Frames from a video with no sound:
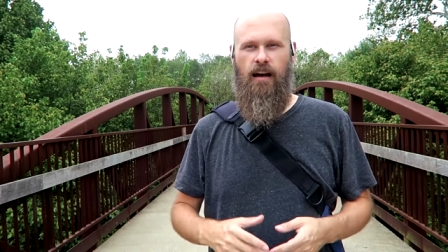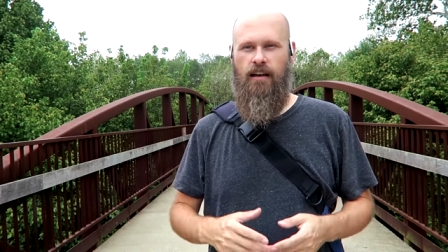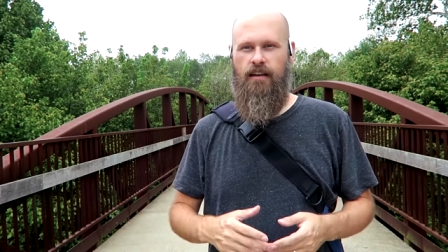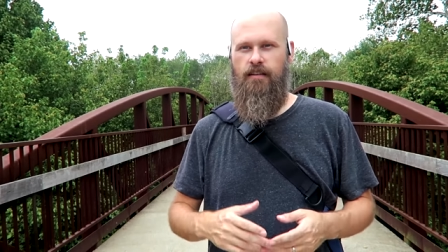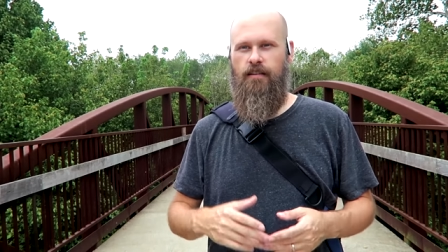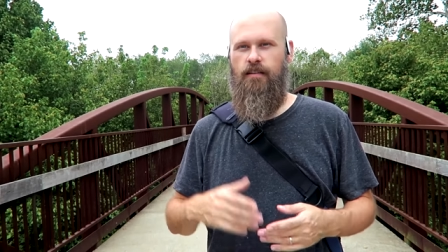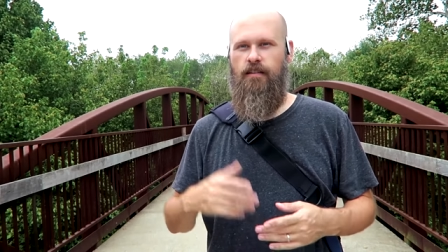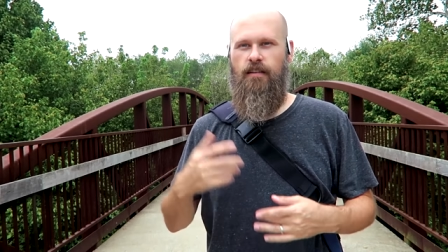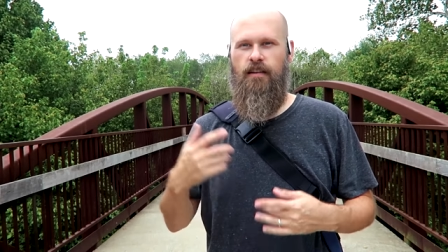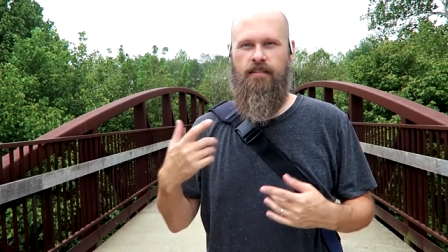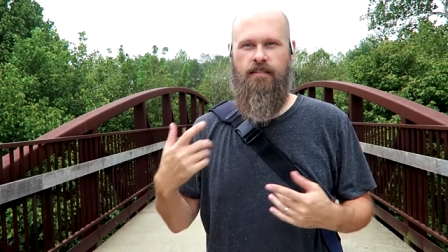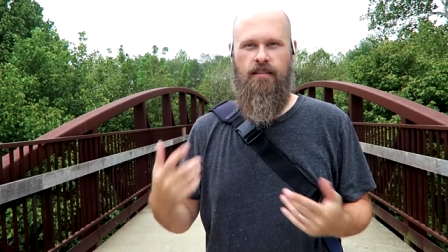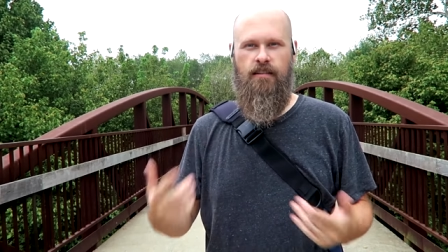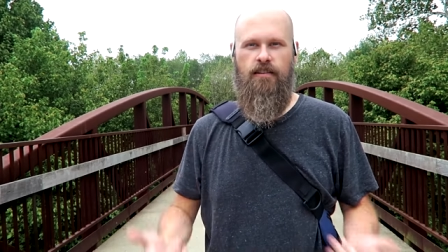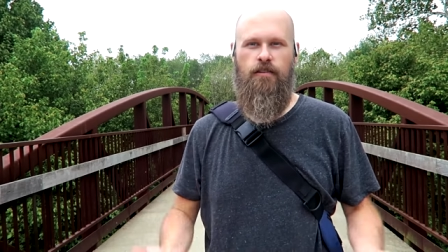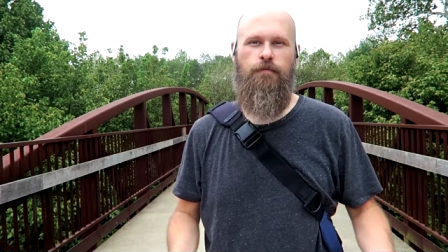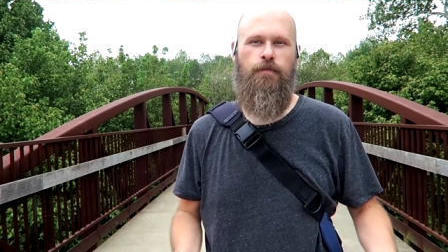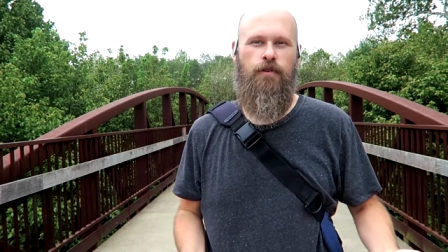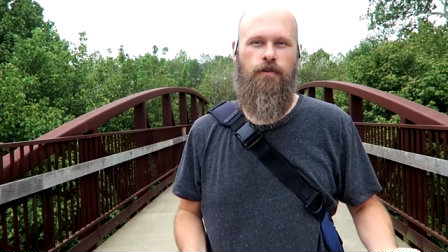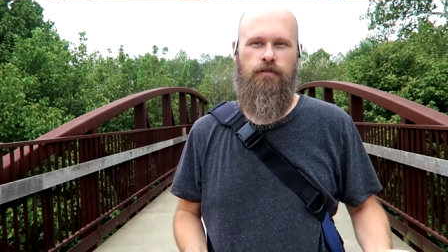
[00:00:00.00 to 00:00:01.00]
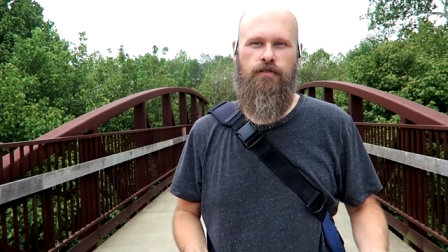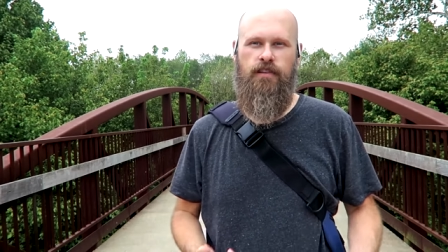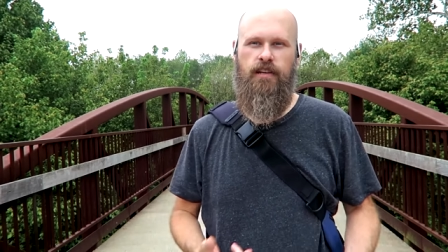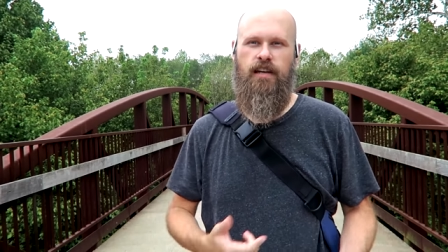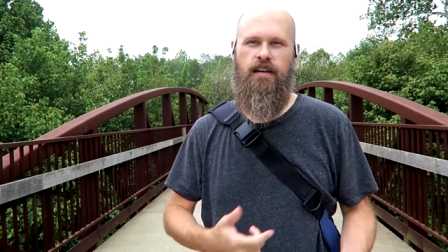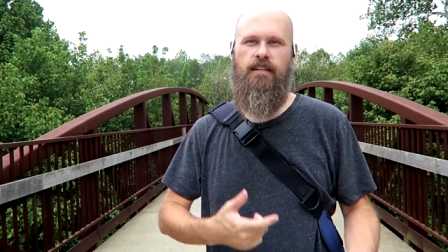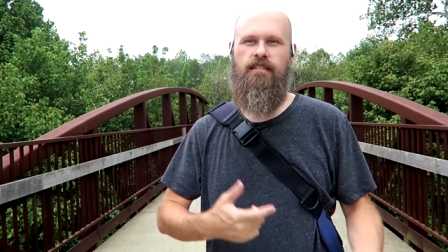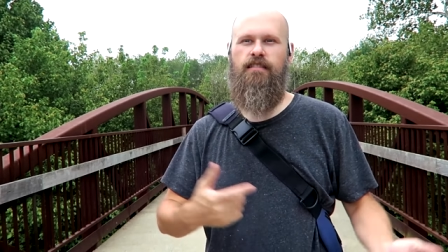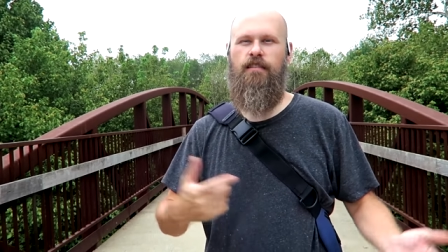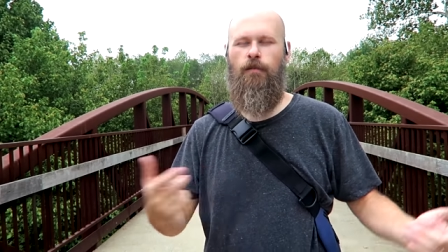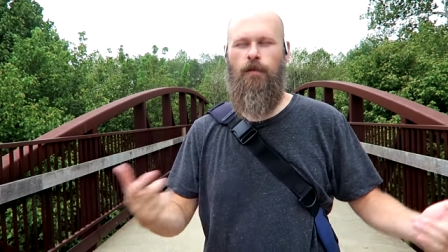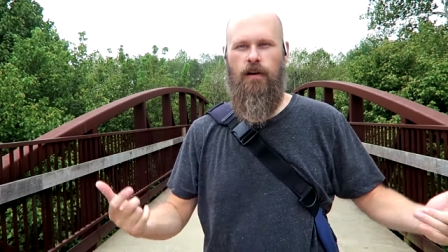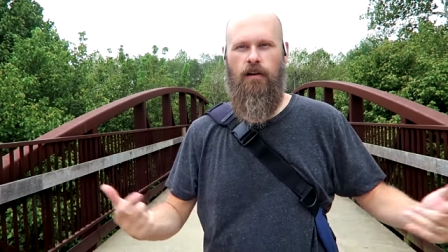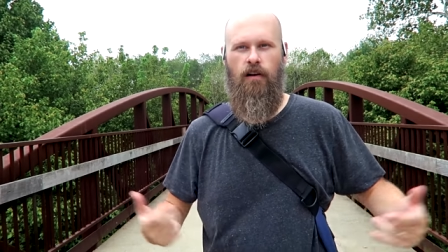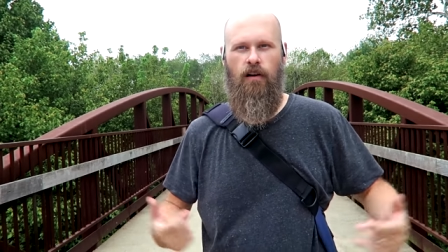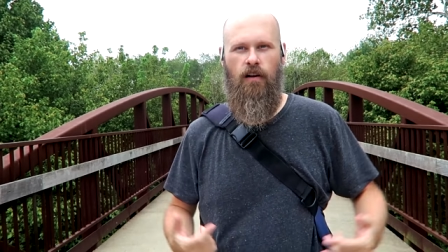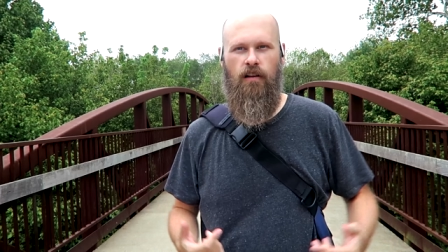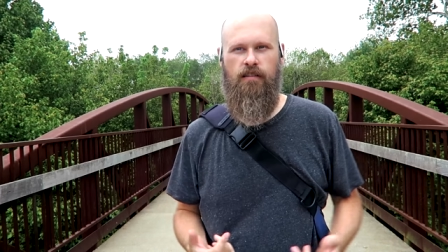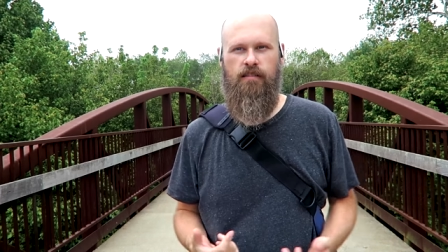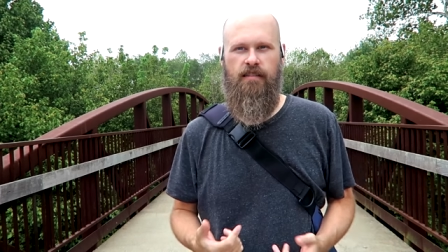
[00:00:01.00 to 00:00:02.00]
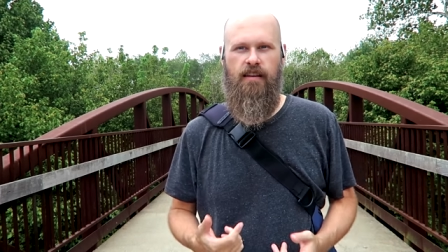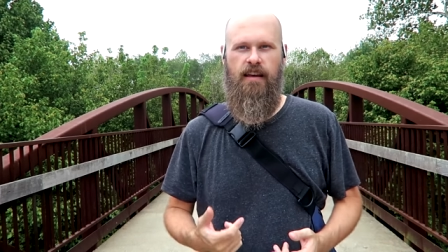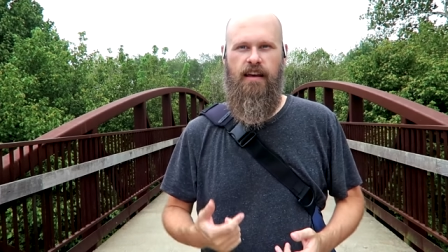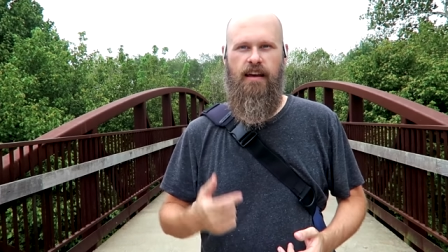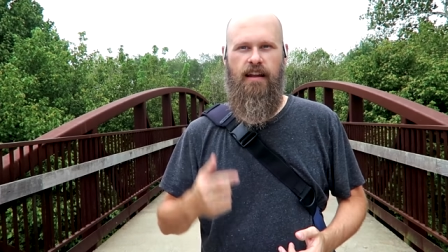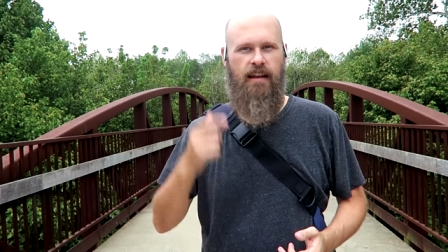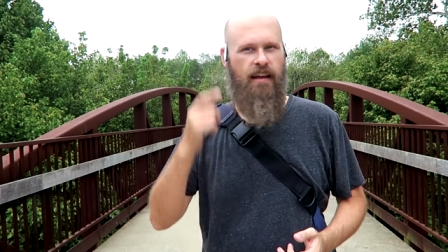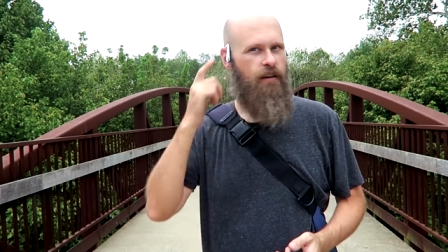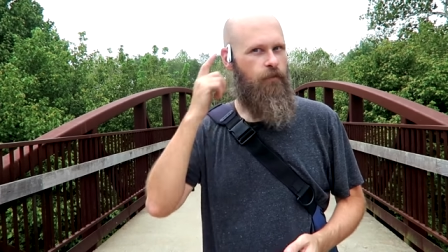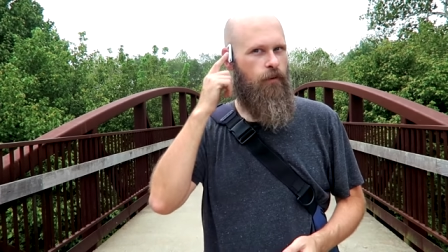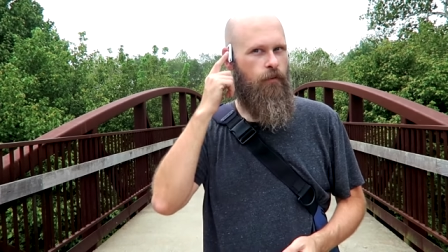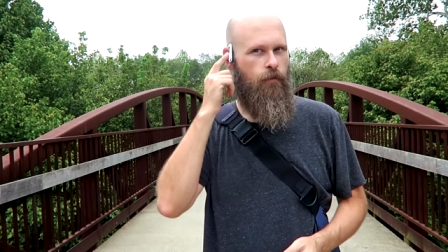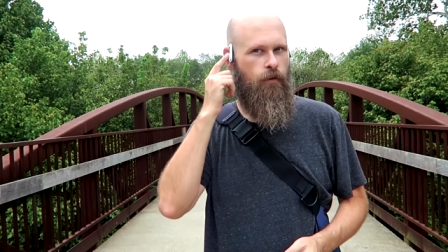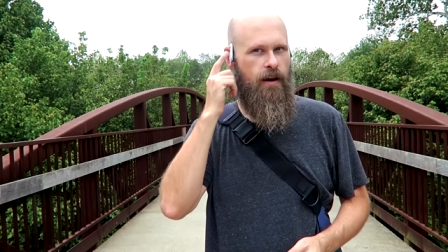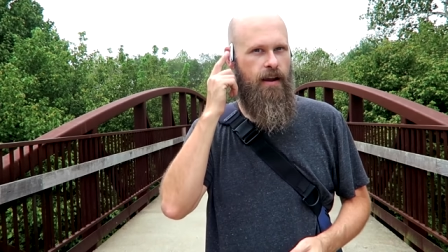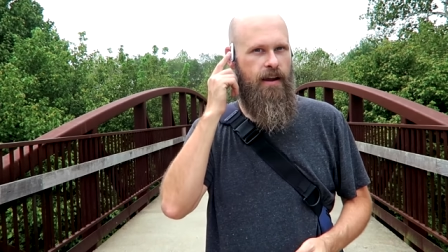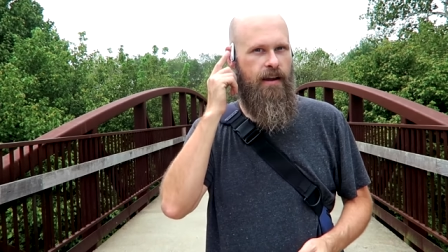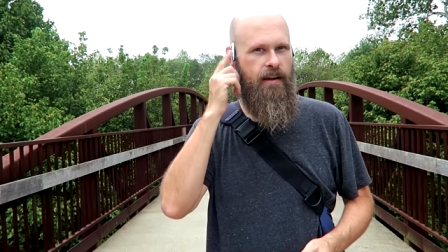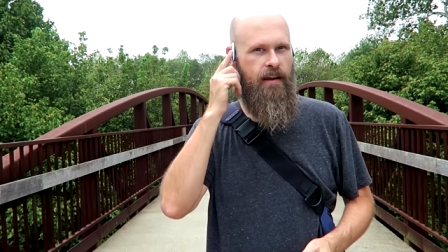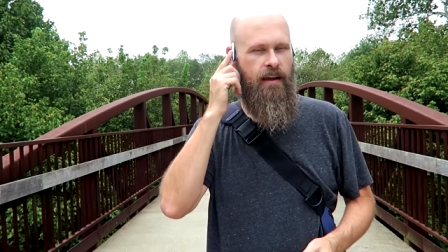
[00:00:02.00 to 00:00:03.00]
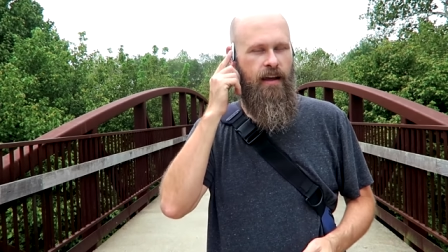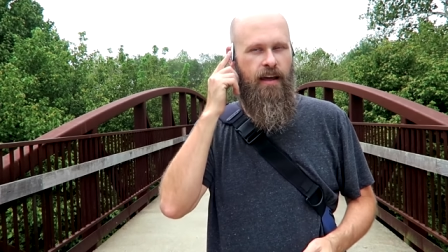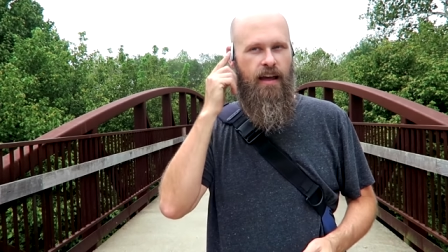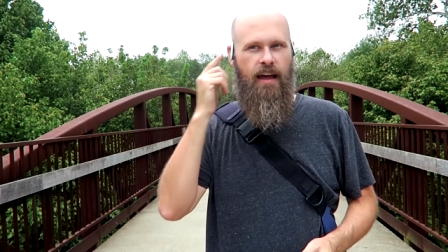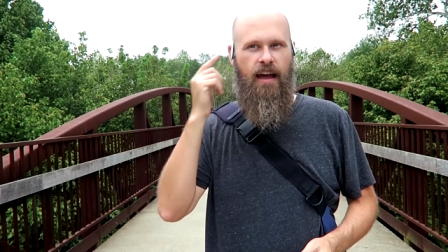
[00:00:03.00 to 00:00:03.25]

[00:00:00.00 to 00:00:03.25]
You're listening to your music and someone calls in, it will ring,